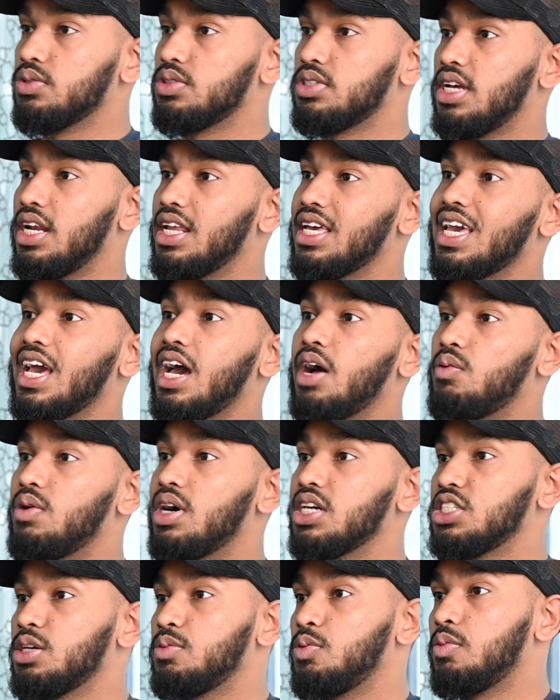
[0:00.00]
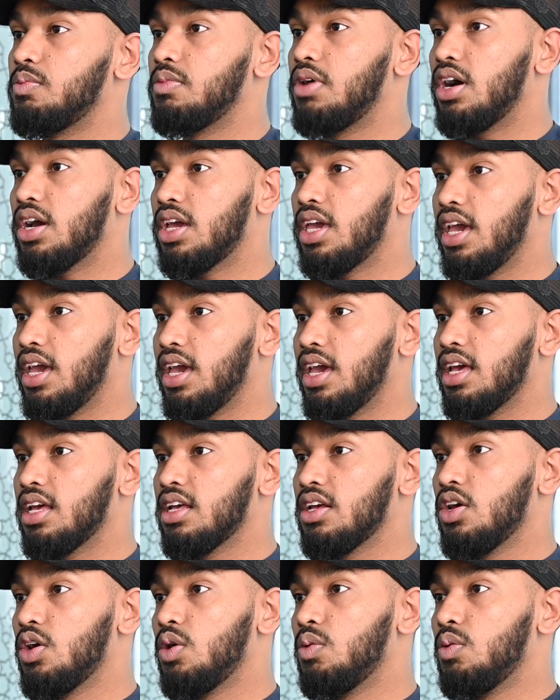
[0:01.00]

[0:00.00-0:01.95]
selling it at Whitechapel Market.